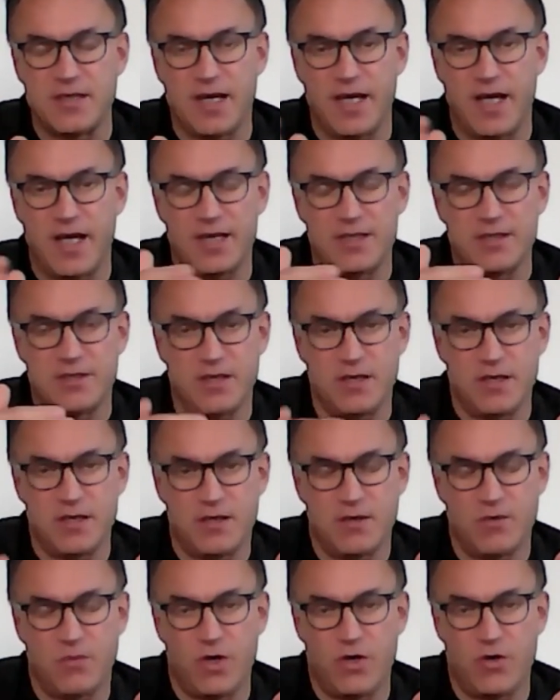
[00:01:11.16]
and
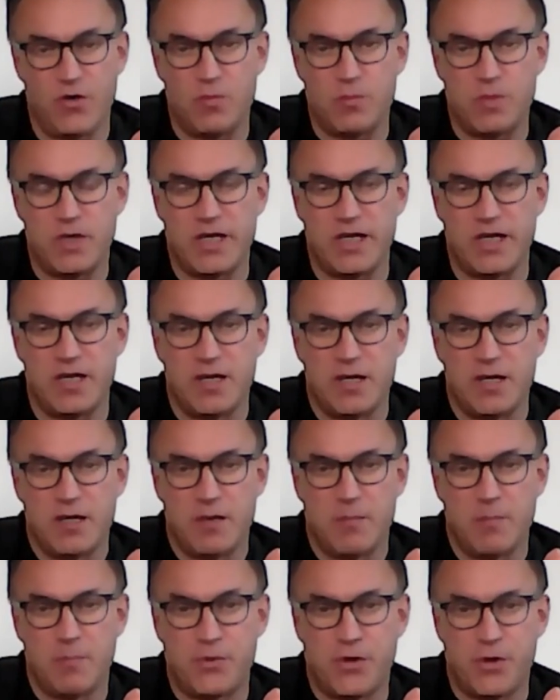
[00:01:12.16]
we normally
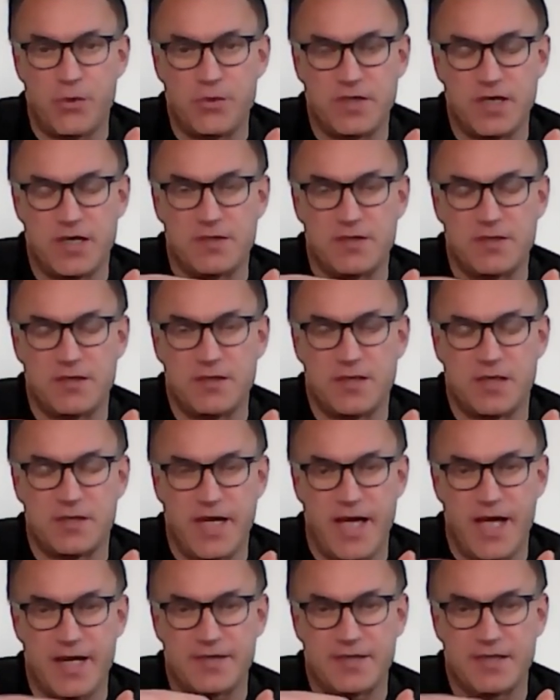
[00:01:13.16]
process the
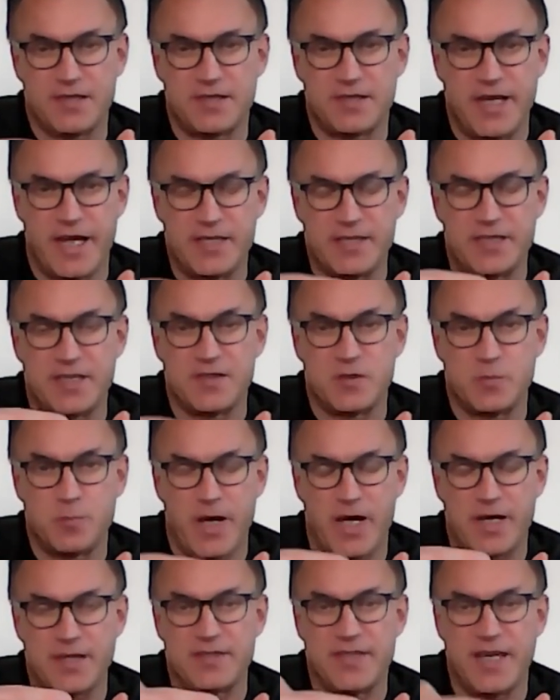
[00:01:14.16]
text sentence
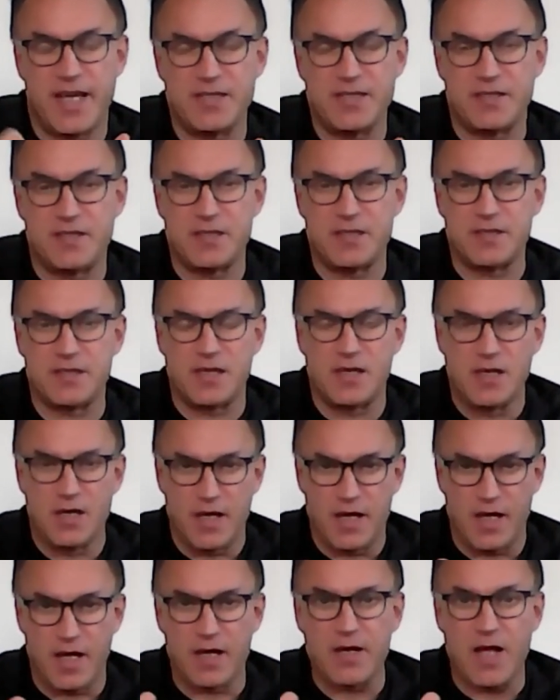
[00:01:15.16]
by sentence
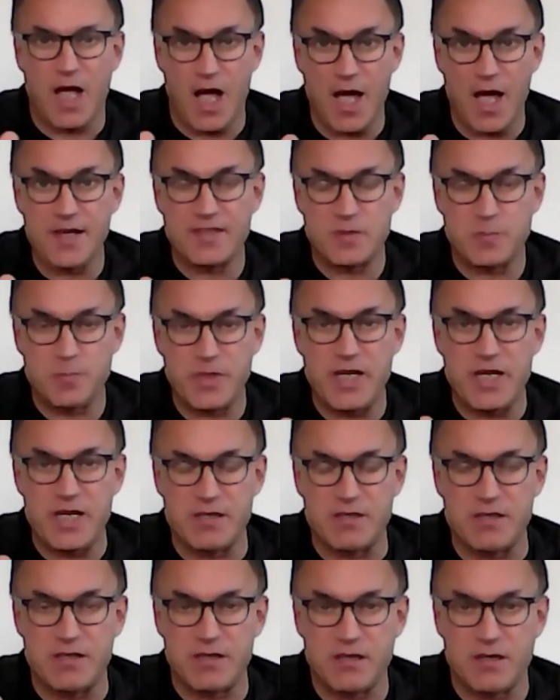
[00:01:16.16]
at high
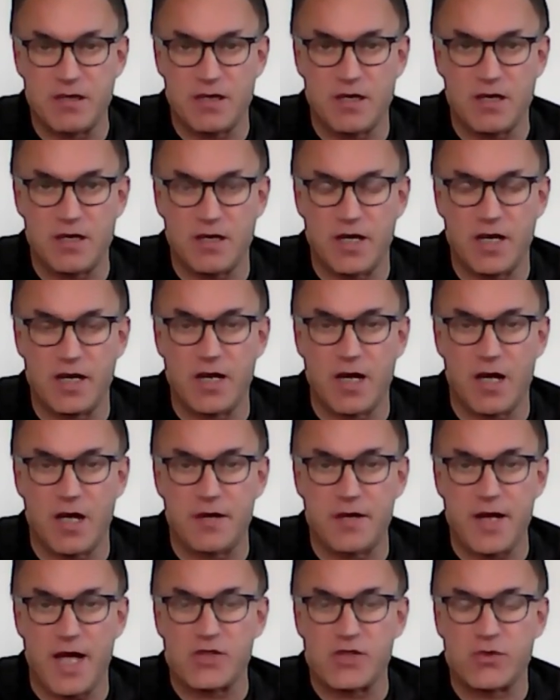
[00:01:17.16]
speed in our
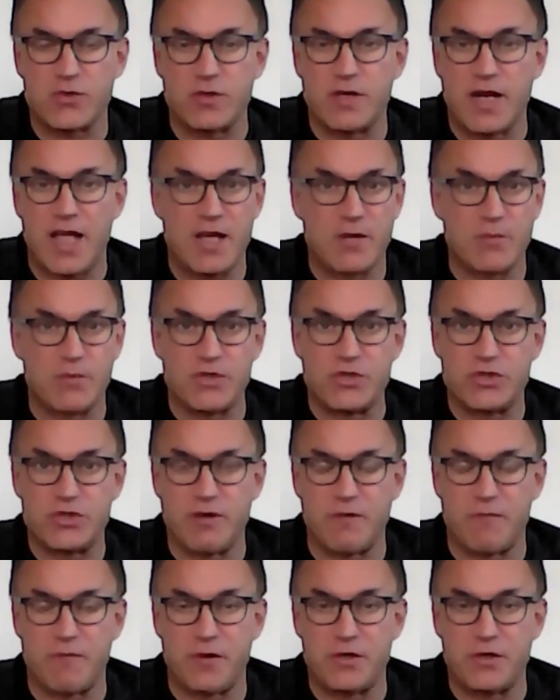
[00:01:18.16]
natural language, in
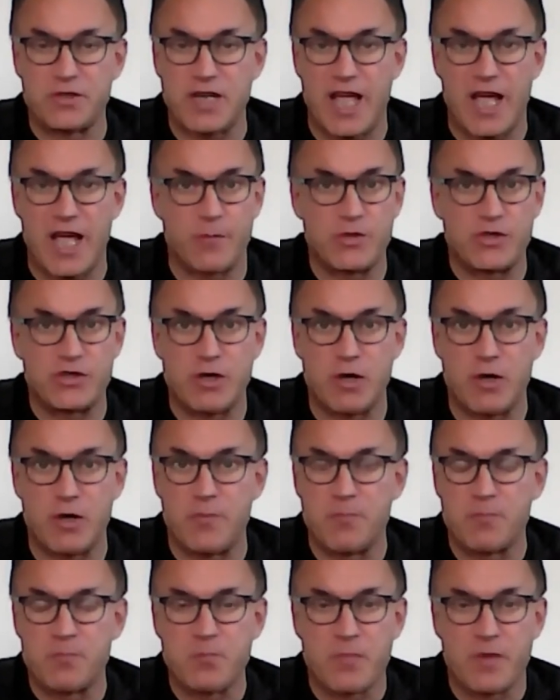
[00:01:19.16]
the first language, so
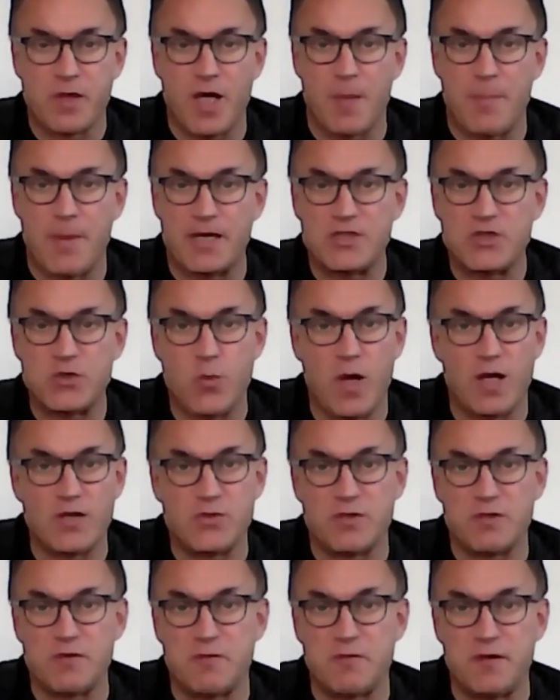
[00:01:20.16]
about
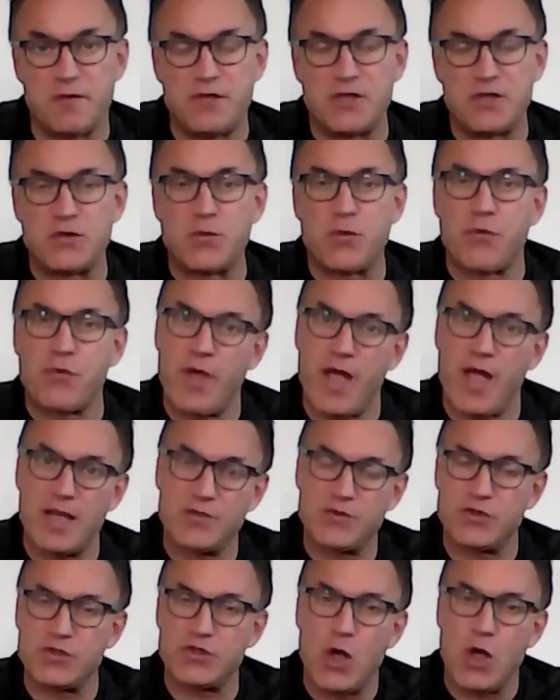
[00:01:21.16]
250 to
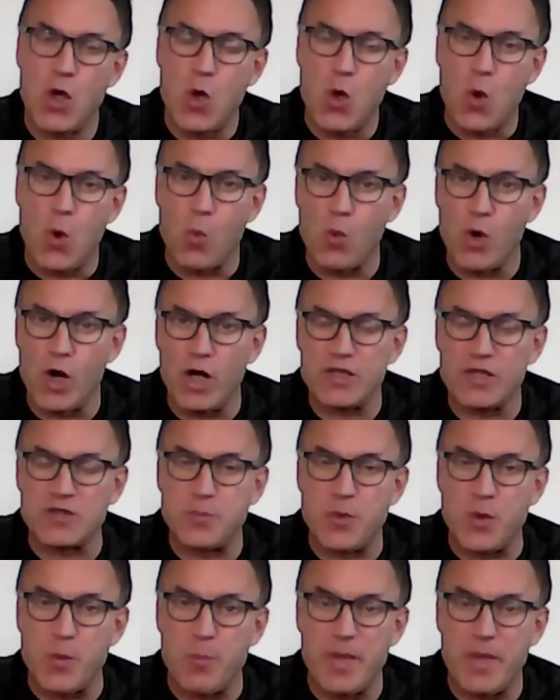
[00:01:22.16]
300 words
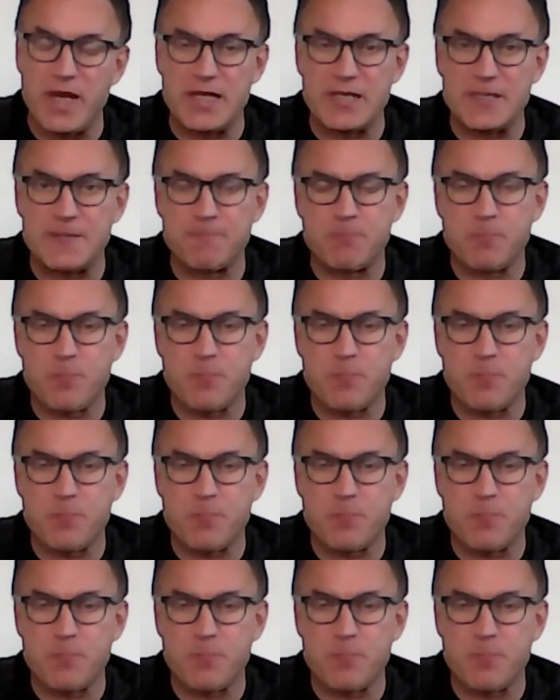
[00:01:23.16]
per minute.